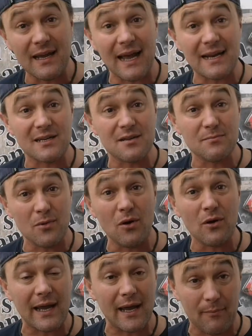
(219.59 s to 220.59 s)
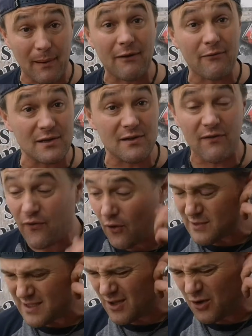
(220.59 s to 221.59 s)
and getting some more gear backwards and
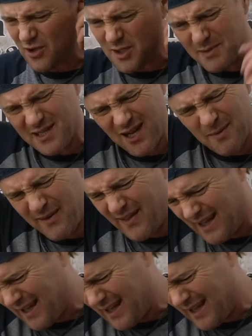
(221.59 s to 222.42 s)
forwards, and the customer's going to